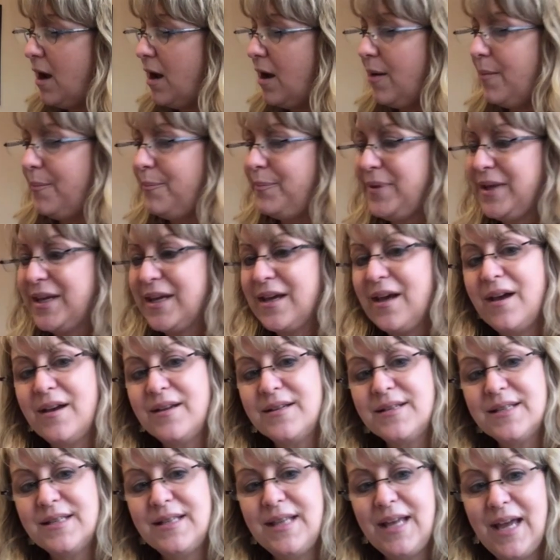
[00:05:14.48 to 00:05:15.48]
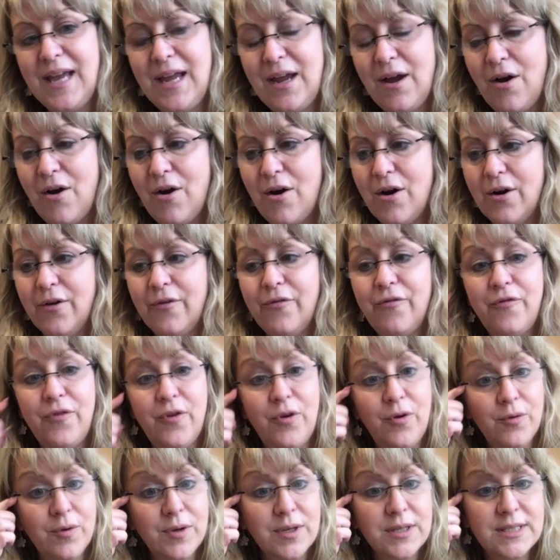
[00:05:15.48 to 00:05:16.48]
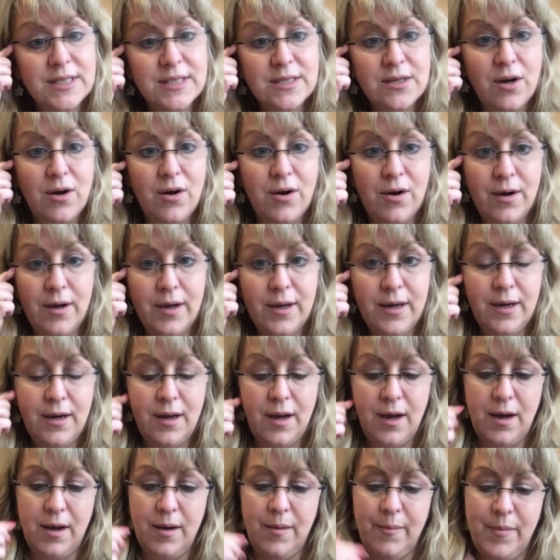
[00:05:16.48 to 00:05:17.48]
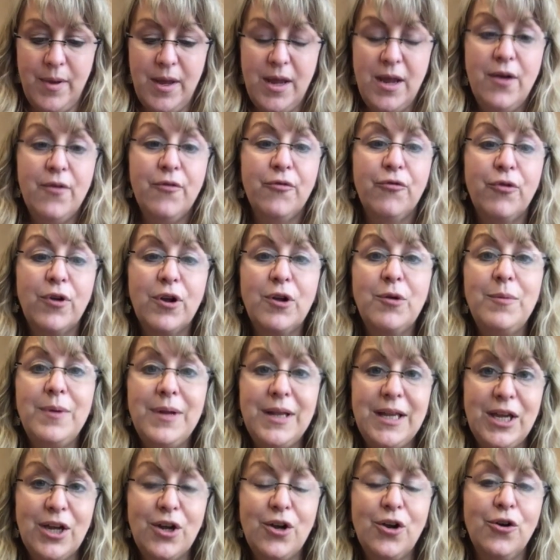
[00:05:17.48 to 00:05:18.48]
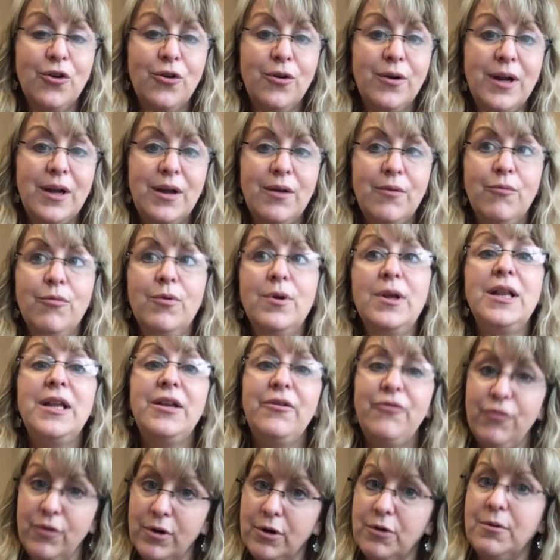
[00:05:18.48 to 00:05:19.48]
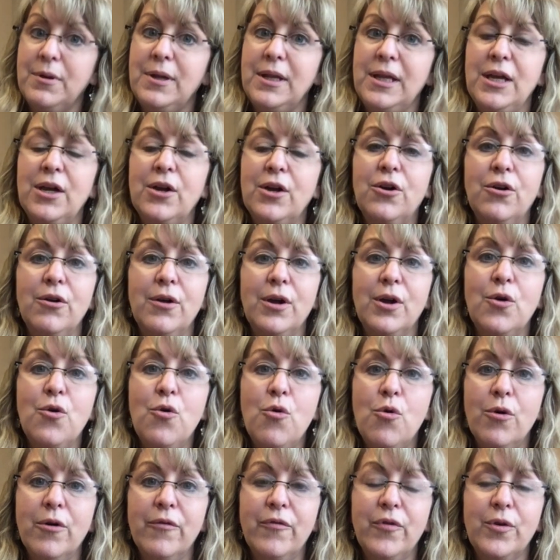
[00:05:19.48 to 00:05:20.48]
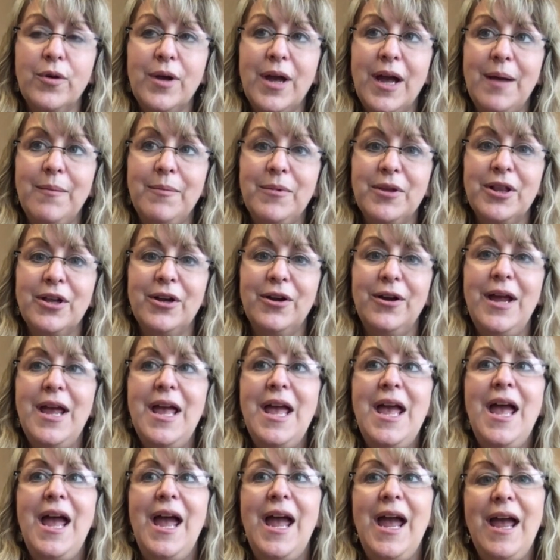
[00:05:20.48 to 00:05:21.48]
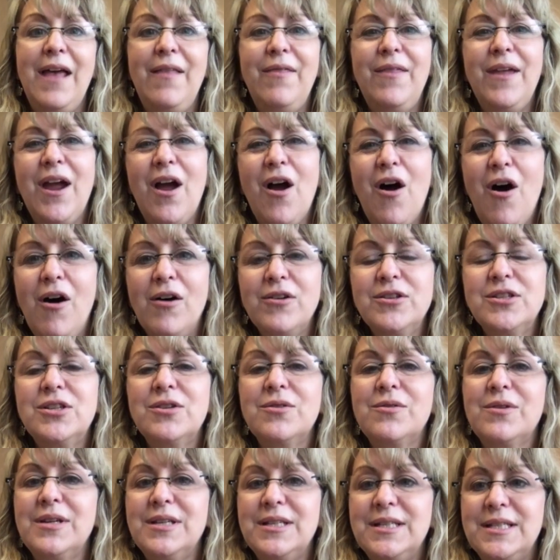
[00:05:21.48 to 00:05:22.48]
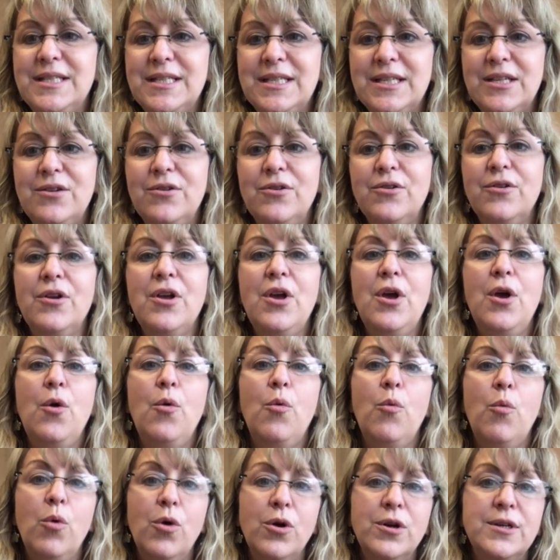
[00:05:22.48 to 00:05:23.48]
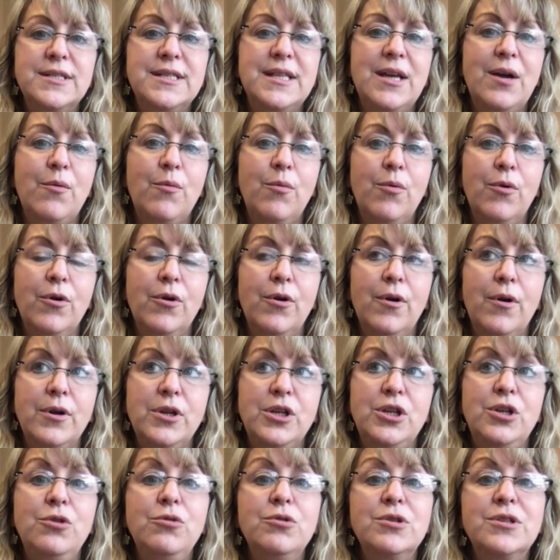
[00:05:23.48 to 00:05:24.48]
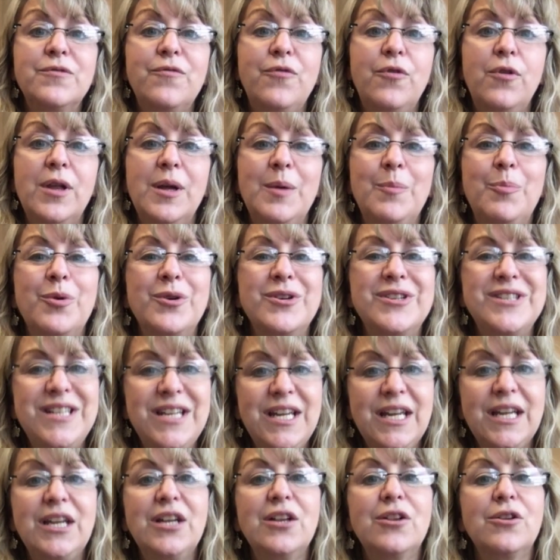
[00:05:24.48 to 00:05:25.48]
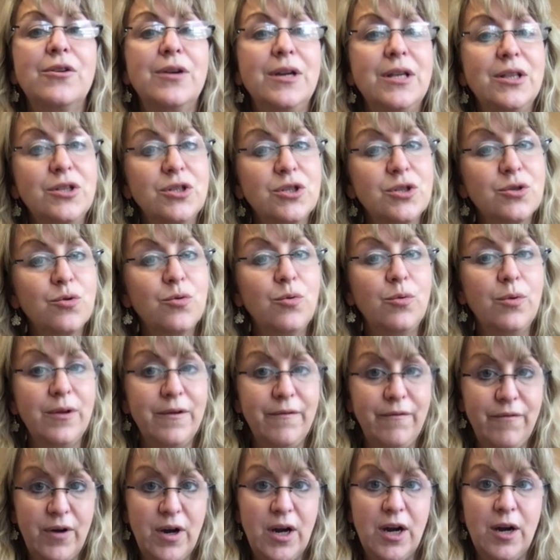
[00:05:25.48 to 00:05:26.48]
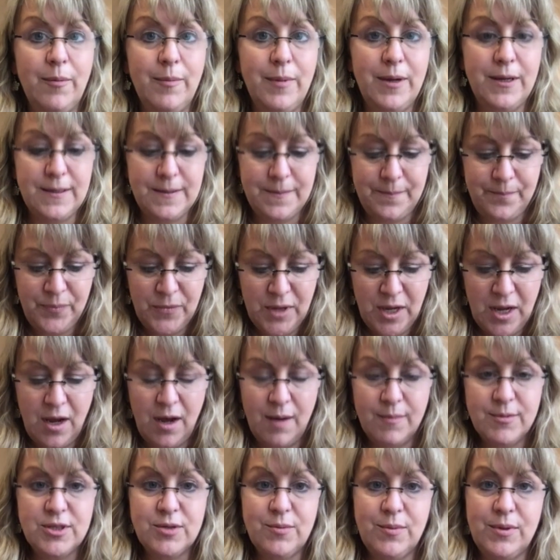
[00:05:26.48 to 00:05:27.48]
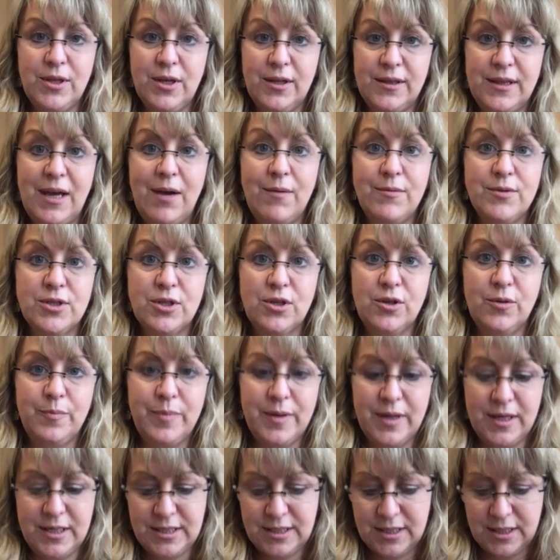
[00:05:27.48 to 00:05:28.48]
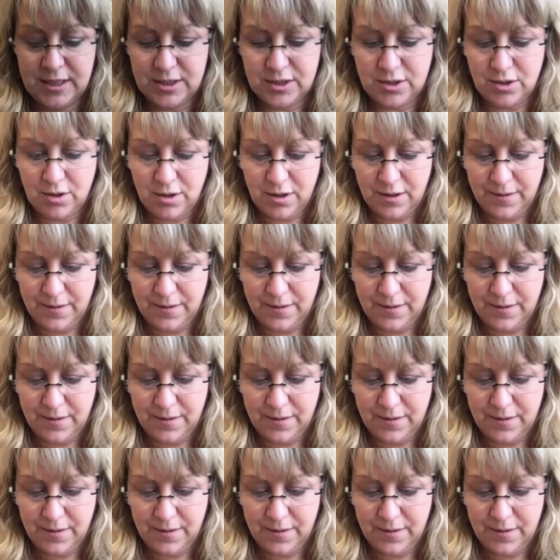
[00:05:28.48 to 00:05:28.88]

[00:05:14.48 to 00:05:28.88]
because they are focused on really frequently occurring core vocabulary, and they also considered words that were useful in particular in the school environment. So we thought that was a good place to start.